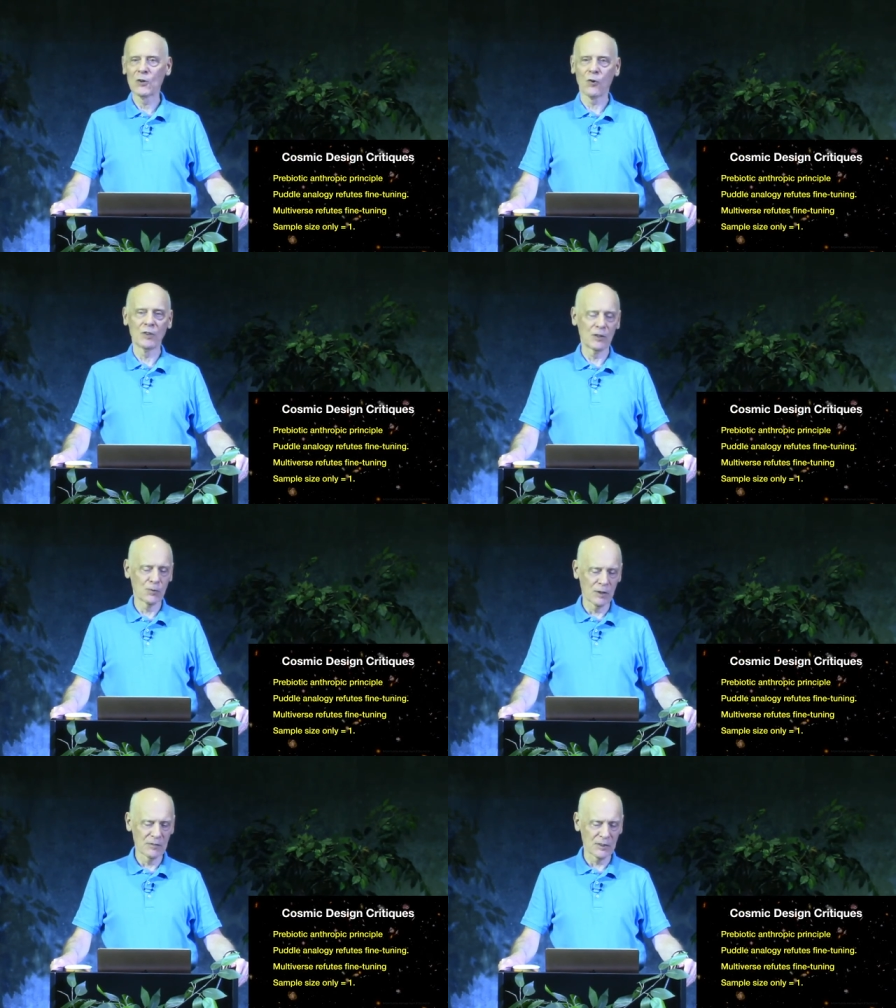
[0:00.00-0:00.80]
or the
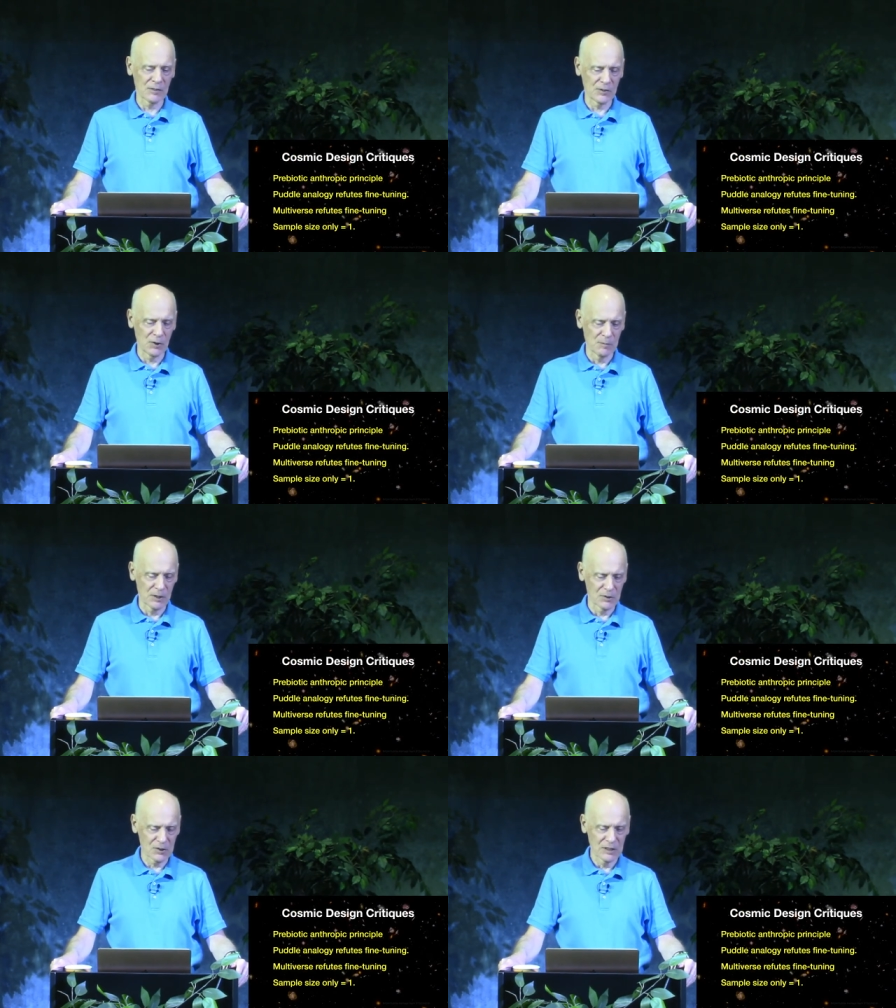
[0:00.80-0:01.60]
equivalent of
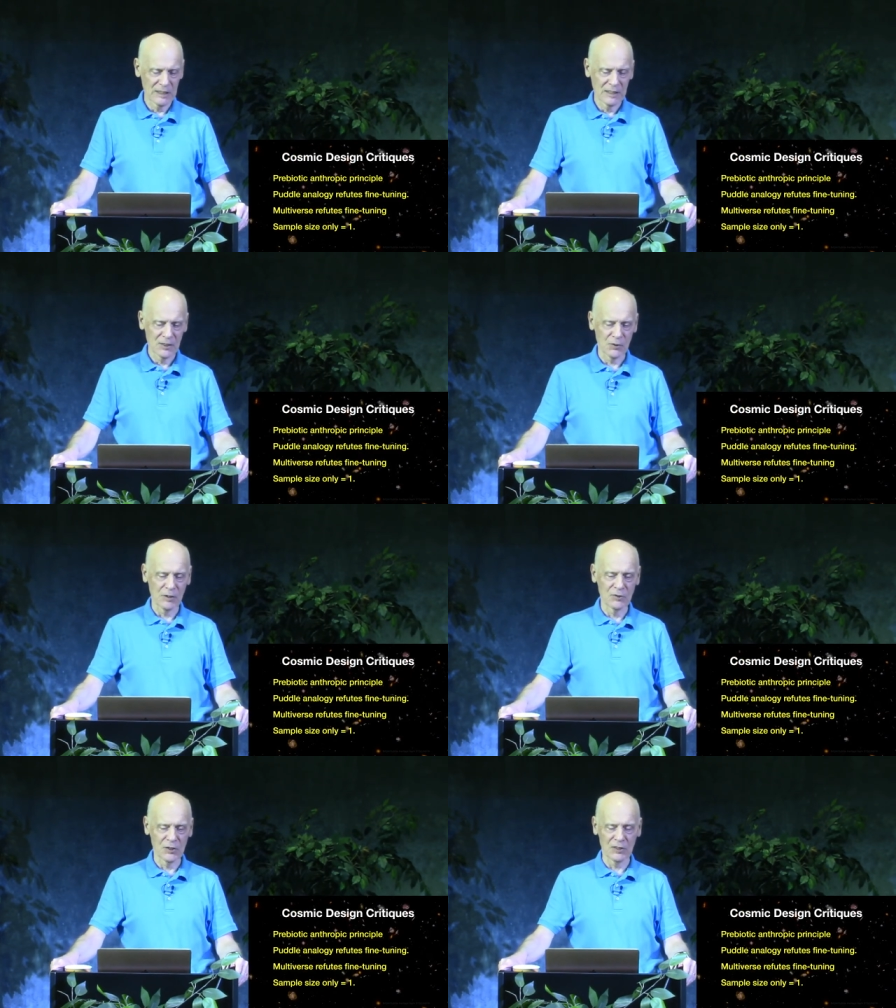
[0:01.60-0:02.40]
humans to
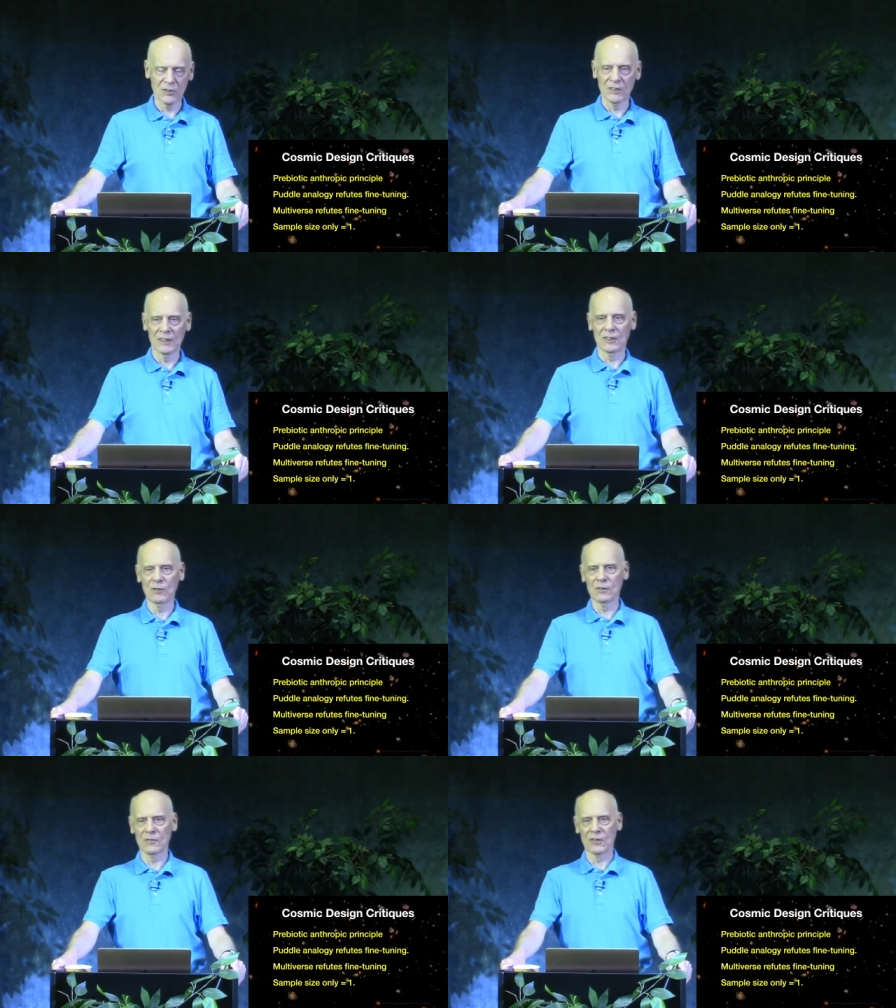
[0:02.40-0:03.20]
exist in the
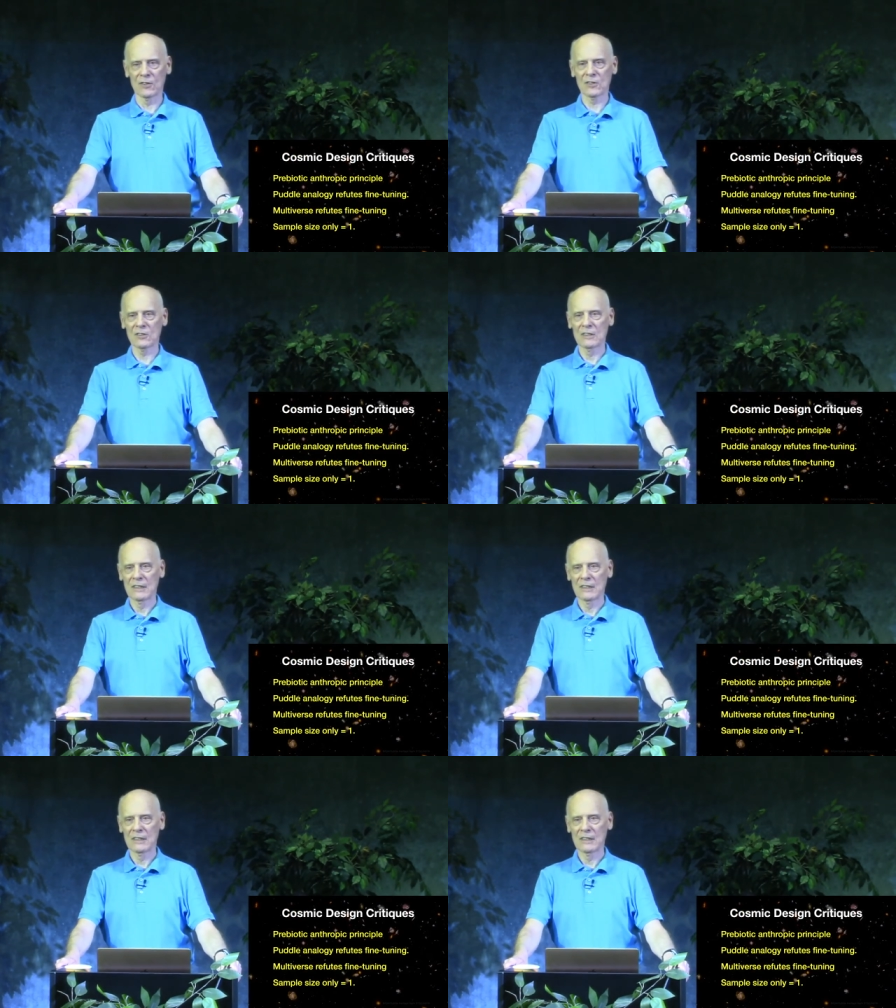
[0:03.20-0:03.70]
universe.